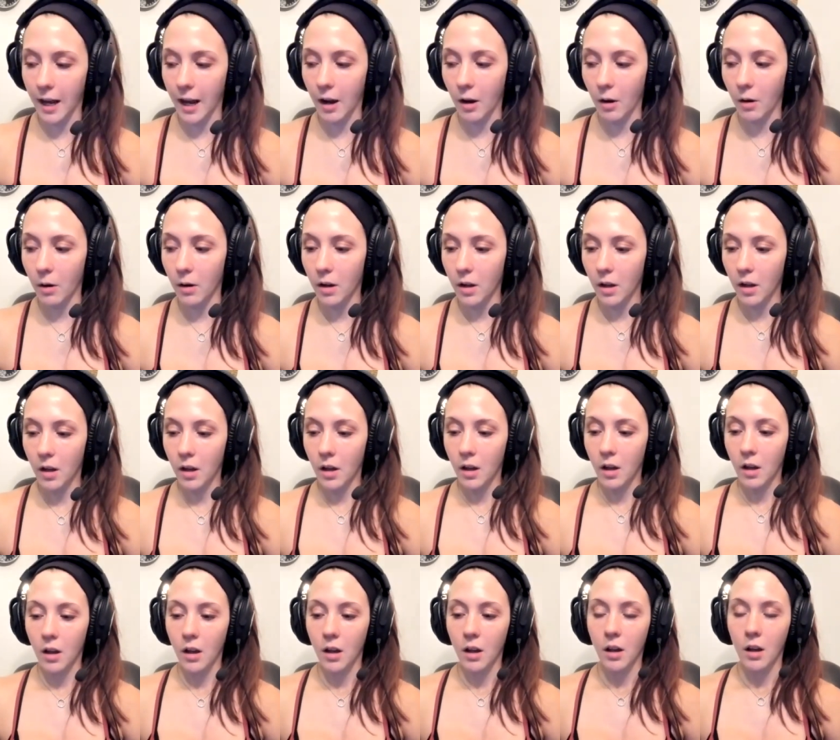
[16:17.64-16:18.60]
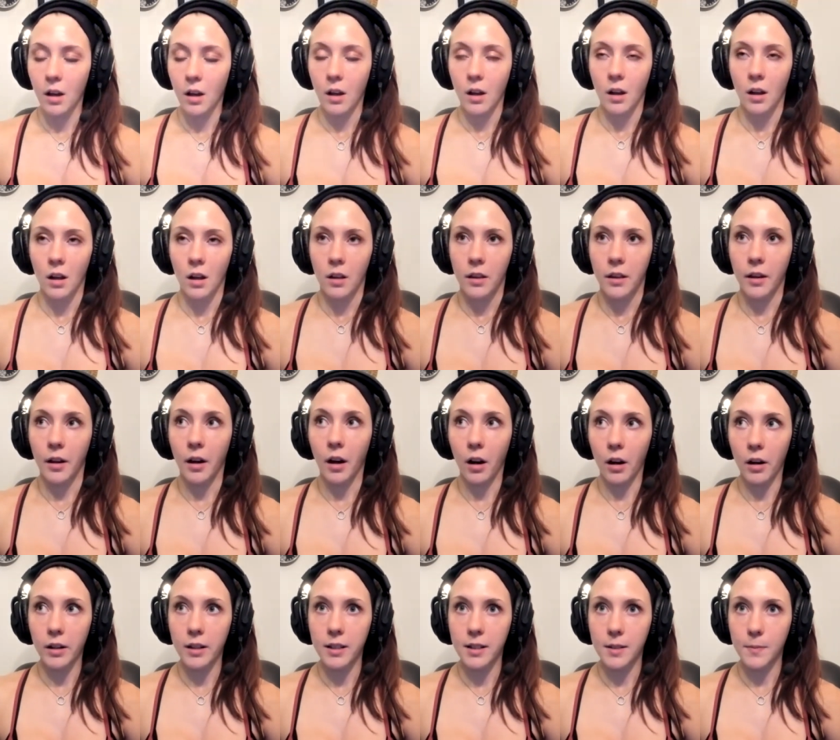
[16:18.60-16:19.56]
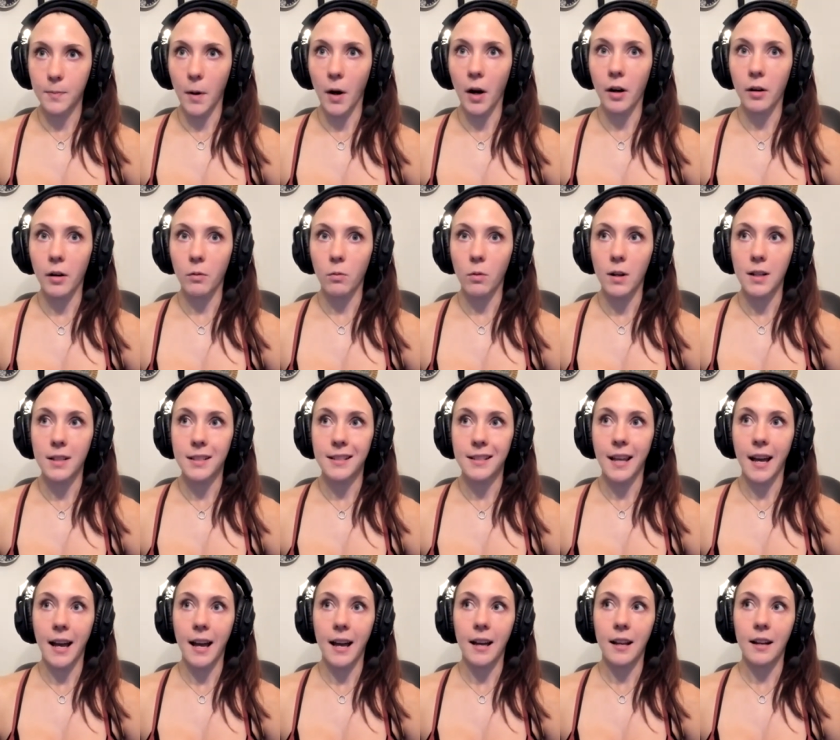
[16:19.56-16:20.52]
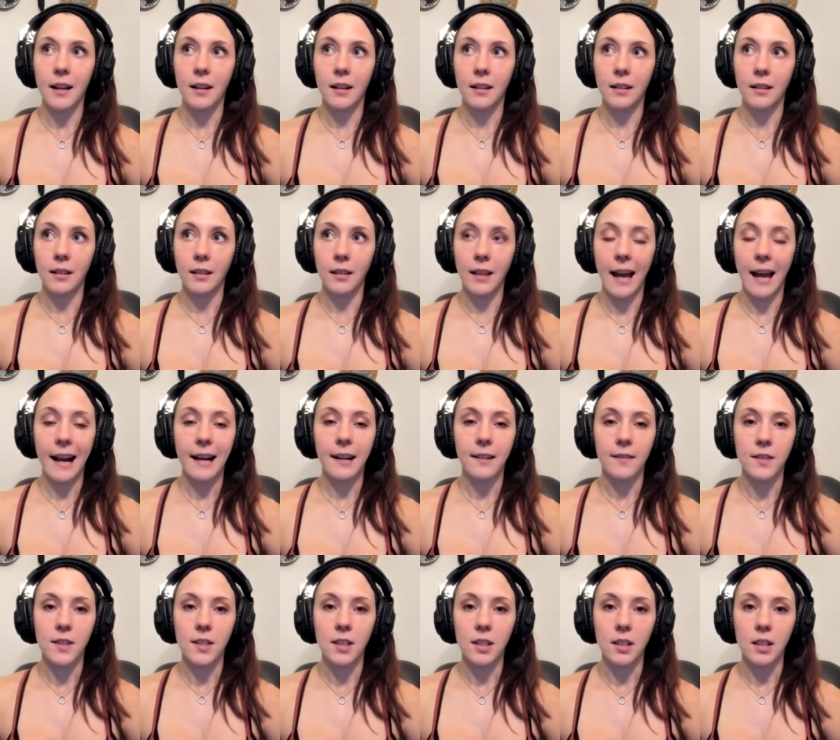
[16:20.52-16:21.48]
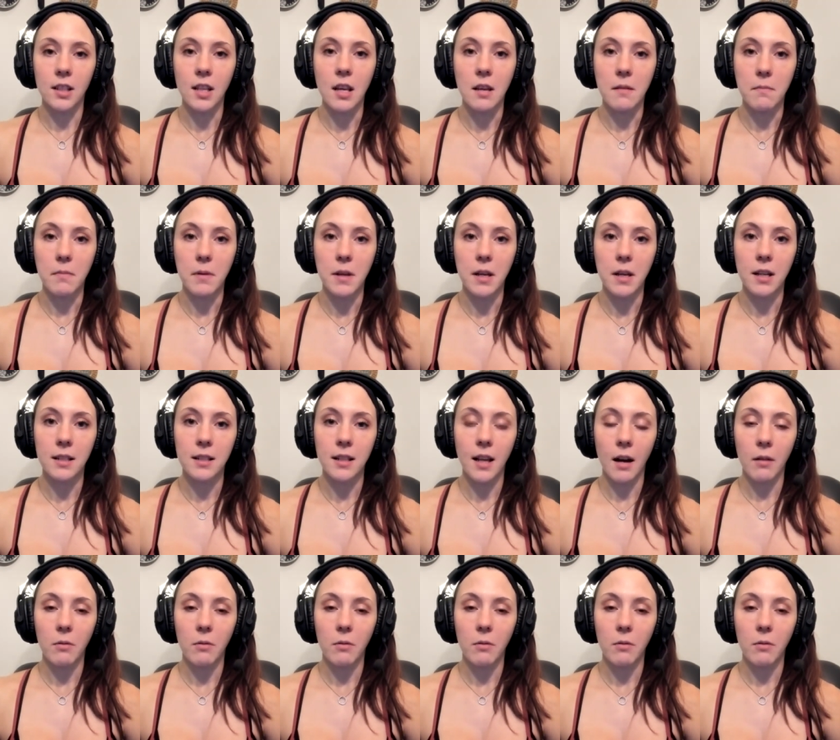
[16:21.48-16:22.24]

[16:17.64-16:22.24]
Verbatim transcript: Now, the hardest part was that lack of sleep because